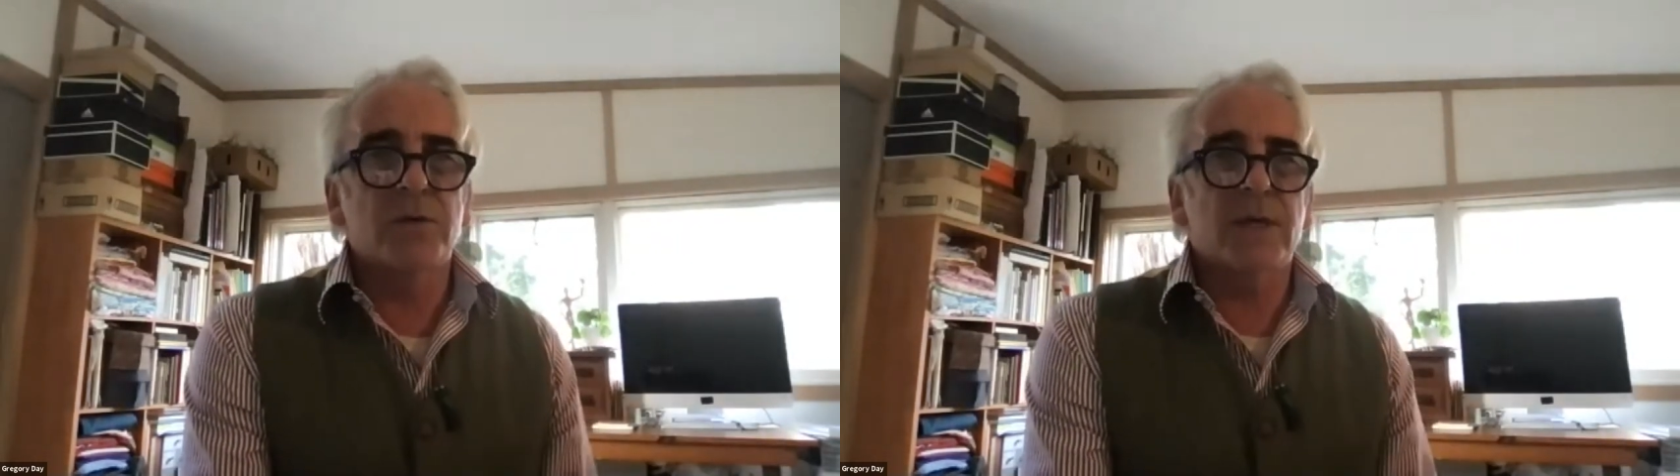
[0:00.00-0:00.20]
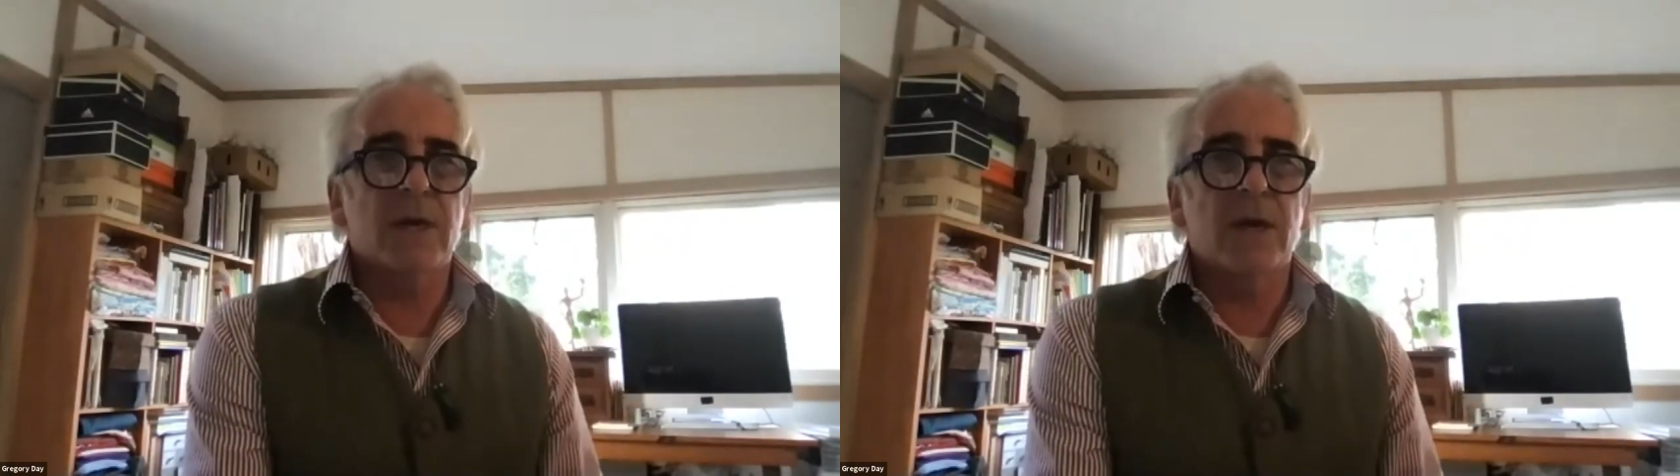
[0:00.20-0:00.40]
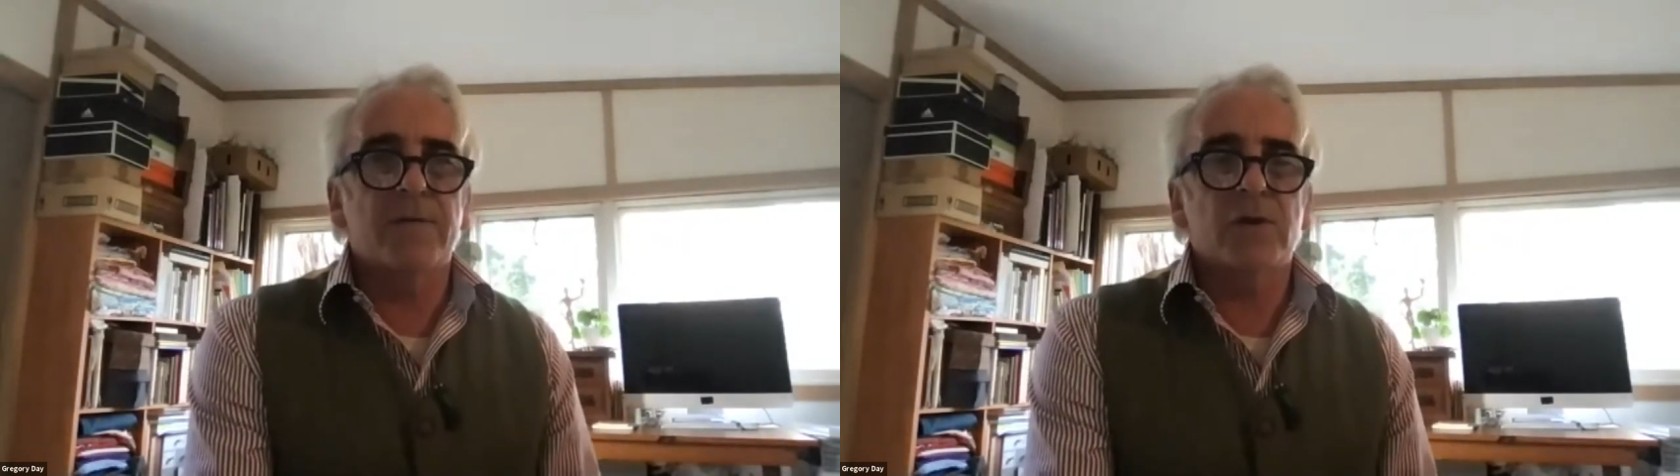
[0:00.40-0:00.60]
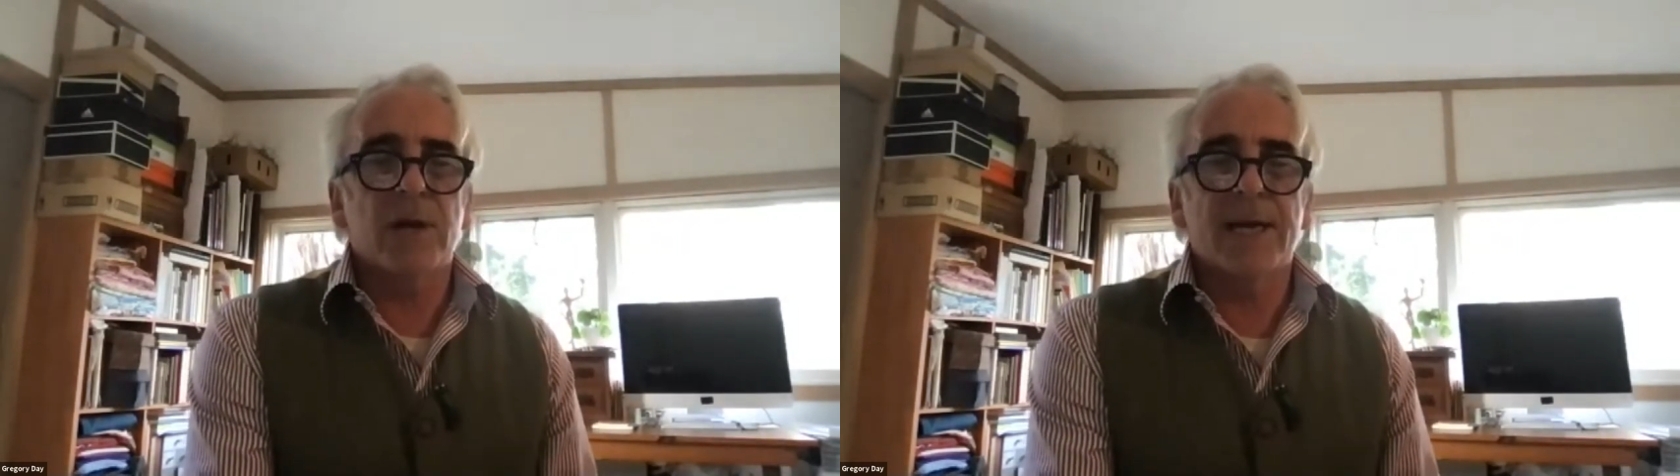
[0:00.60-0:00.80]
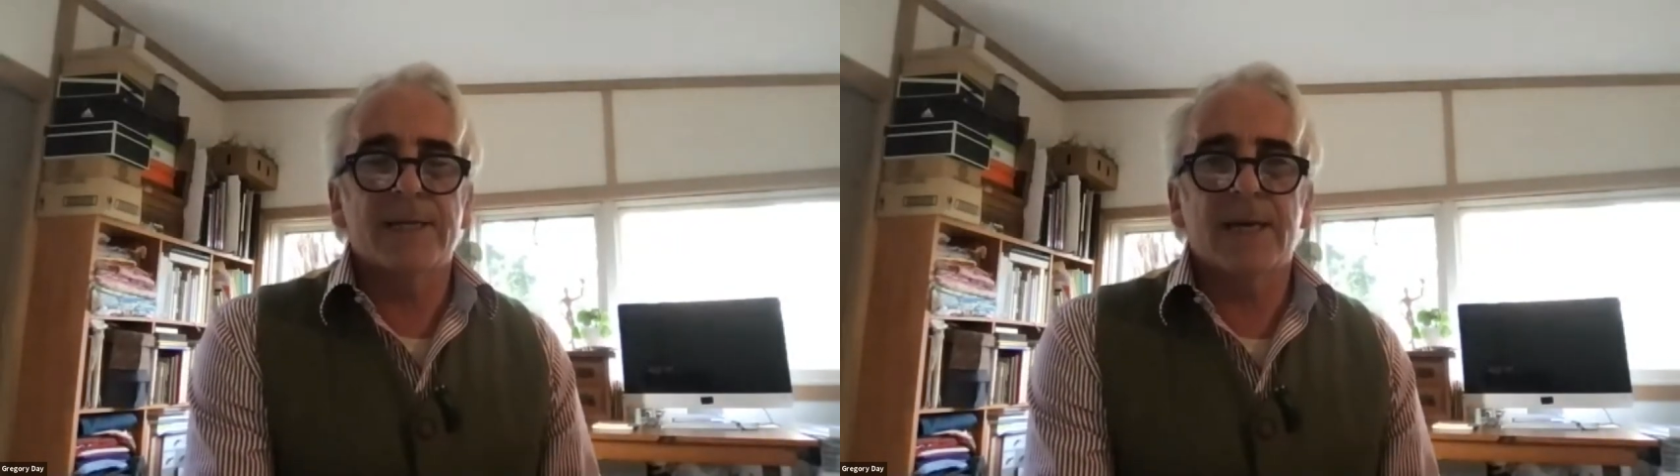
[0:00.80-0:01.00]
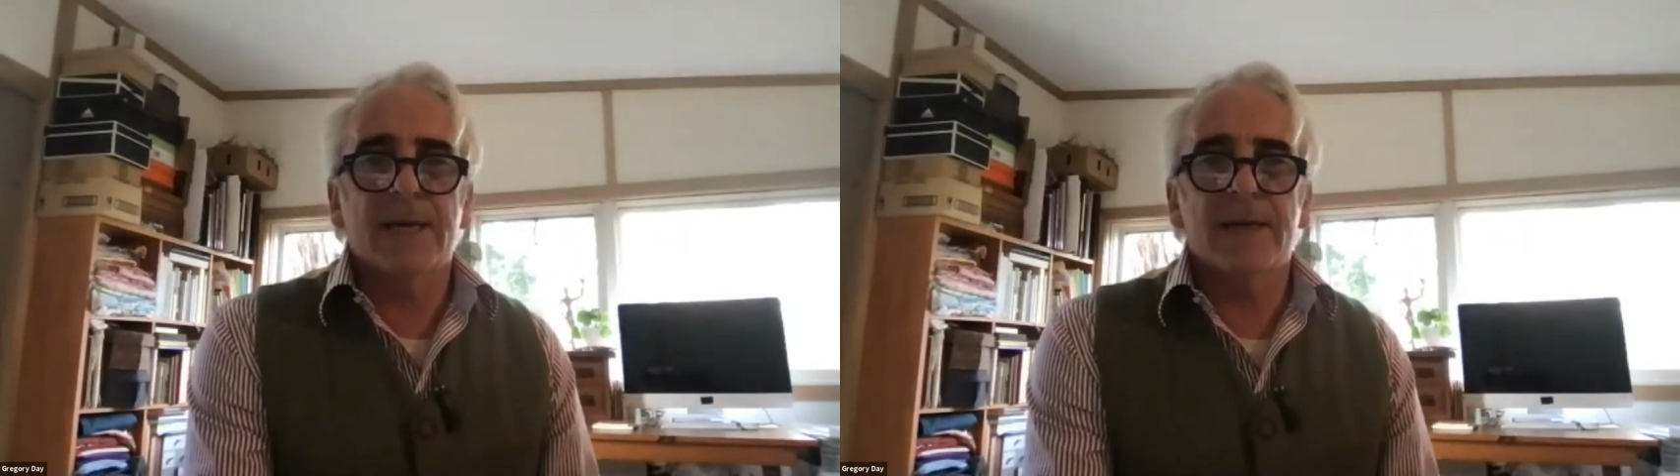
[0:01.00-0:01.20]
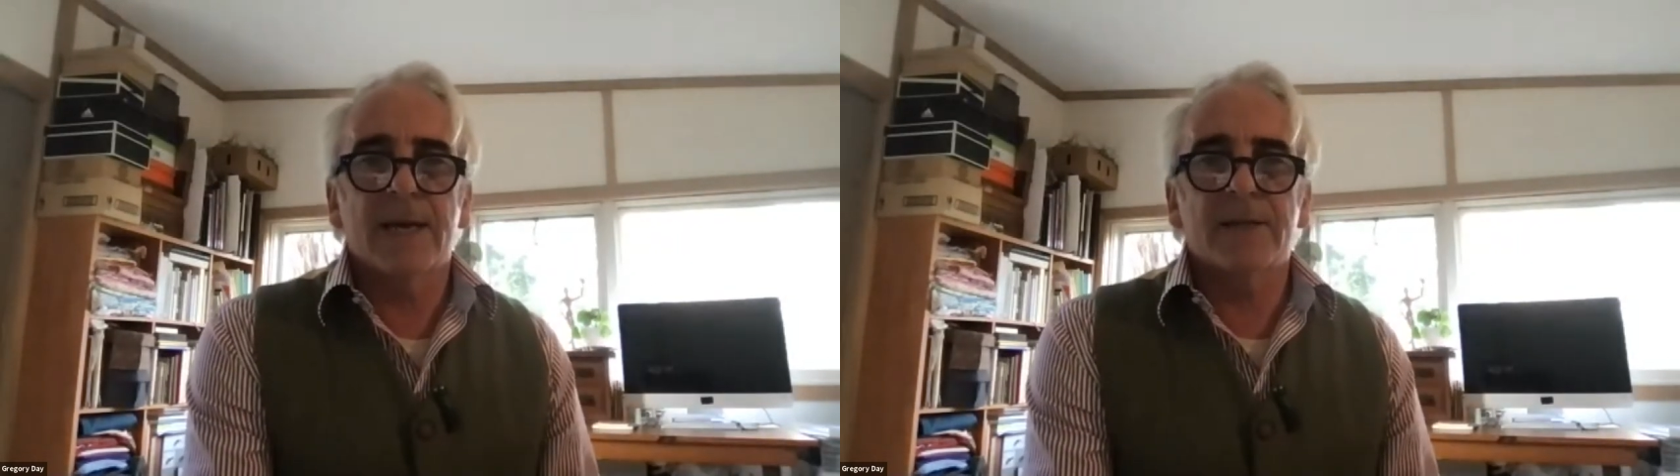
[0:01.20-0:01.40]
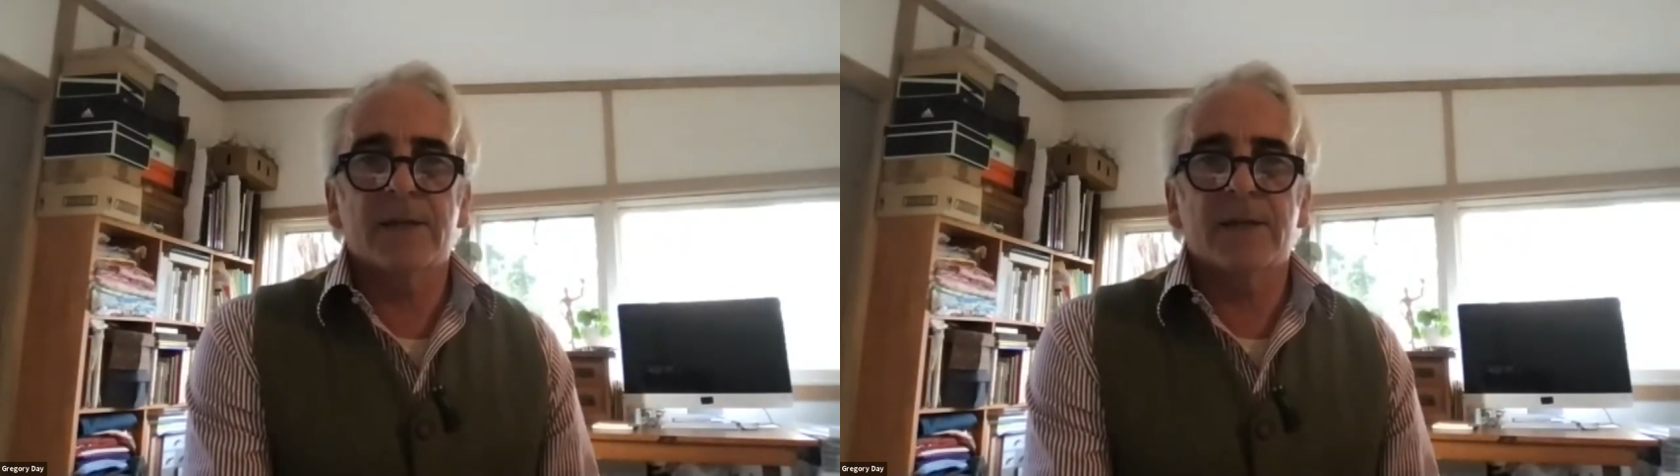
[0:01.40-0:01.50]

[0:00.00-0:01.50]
to kind of translate that.